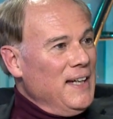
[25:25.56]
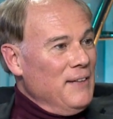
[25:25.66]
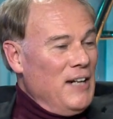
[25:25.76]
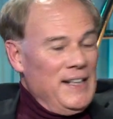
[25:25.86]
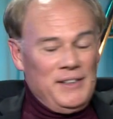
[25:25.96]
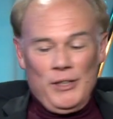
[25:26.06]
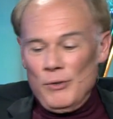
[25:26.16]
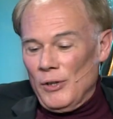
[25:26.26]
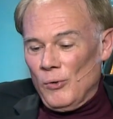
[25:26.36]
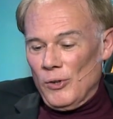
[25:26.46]
if I didn't know
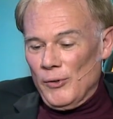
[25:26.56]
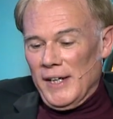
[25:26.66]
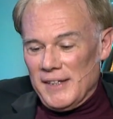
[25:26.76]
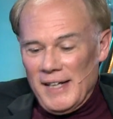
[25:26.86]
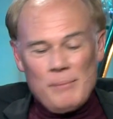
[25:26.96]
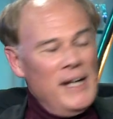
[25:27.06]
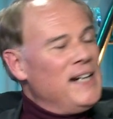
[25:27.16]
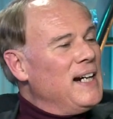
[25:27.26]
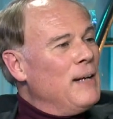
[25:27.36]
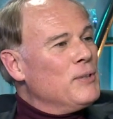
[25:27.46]
the Lord or anything
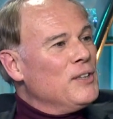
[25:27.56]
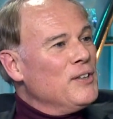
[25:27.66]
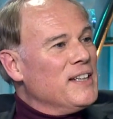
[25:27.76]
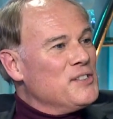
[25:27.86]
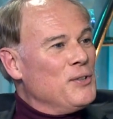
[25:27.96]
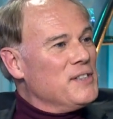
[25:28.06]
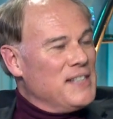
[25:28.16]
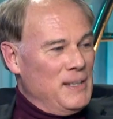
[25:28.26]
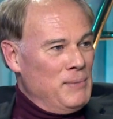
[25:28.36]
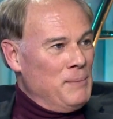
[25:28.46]
about it, I would look at you and
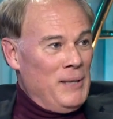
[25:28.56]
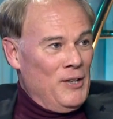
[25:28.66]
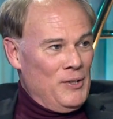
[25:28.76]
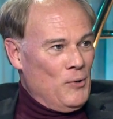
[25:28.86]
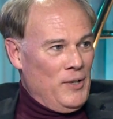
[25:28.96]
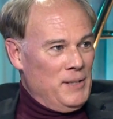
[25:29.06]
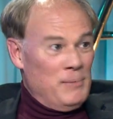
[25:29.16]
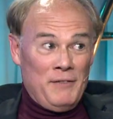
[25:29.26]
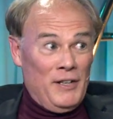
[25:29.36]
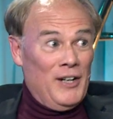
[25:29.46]
say, be paranoid.
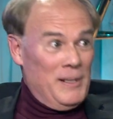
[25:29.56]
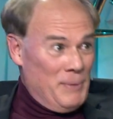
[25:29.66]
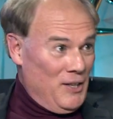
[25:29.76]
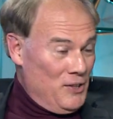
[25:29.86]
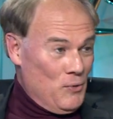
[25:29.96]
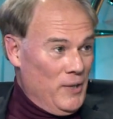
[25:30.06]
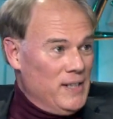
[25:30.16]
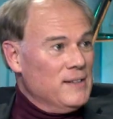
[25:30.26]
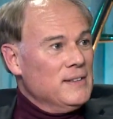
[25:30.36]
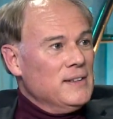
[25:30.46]
Be very
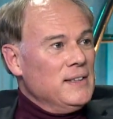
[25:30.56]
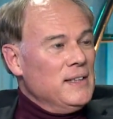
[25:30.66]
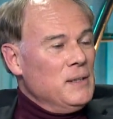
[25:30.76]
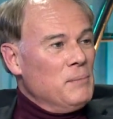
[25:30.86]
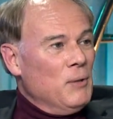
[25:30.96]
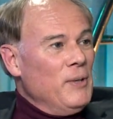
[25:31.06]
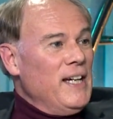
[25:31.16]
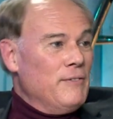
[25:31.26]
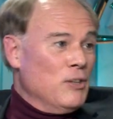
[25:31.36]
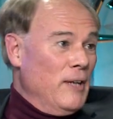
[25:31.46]
paranoid. Yeah. But we
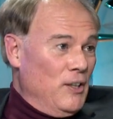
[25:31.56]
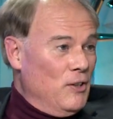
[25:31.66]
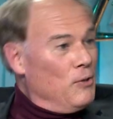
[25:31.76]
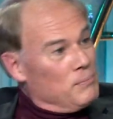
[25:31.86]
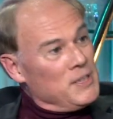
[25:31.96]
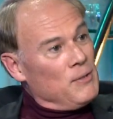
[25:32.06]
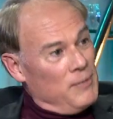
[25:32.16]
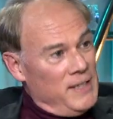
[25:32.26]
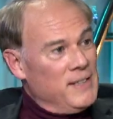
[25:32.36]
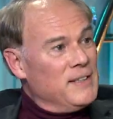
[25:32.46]
have a greater hope, don't
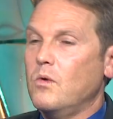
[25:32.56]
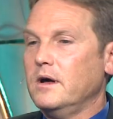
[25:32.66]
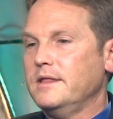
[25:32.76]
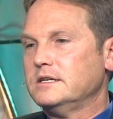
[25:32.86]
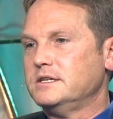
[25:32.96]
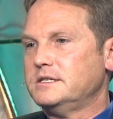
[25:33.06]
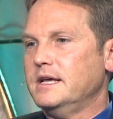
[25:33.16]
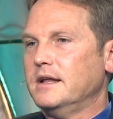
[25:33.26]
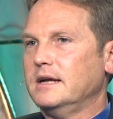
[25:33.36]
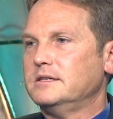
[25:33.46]
we? Well, and that's just
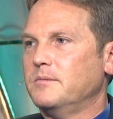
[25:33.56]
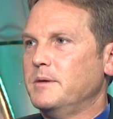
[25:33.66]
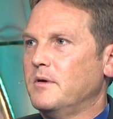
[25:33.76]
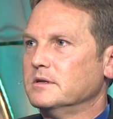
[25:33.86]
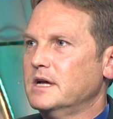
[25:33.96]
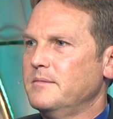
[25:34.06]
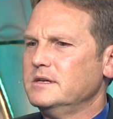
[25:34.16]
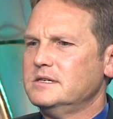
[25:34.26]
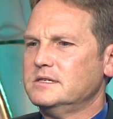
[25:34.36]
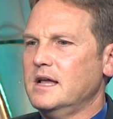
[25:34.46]
it. I tell people all the time,
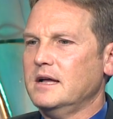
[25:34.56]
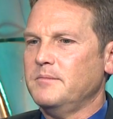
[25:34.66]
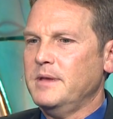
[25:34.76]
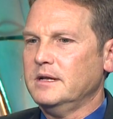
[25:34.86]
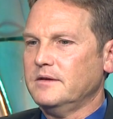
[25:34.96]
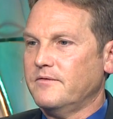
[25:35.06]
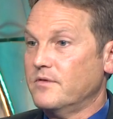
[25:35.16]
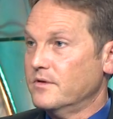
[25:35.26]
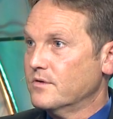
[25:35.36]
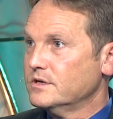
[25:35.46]
this is not meant for
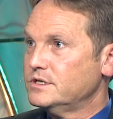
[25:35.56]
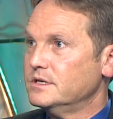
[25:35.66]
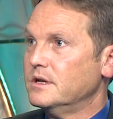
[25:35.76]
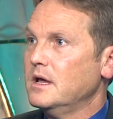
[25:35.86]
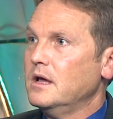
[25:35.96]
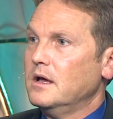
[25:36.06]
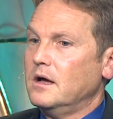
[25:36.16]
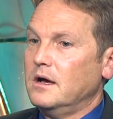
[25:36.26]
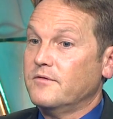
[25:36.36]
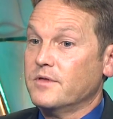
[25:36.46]
the Christian.
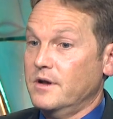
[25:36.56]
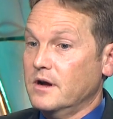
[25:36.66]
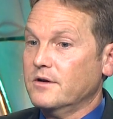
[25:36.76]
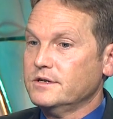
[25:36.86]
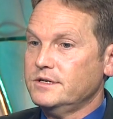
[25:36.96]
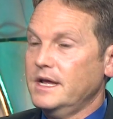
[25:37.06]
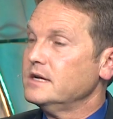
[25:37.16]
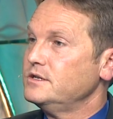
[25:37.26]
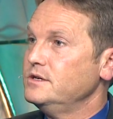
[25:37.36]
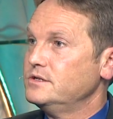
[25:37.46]
Uh, for the non-Christian, yeah,
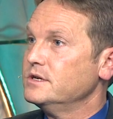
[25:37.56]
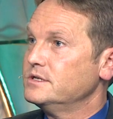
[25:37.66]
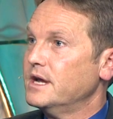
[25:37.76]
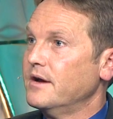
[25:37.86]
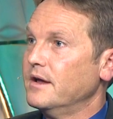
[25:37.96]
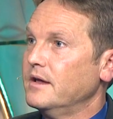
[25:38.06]
you should scare you.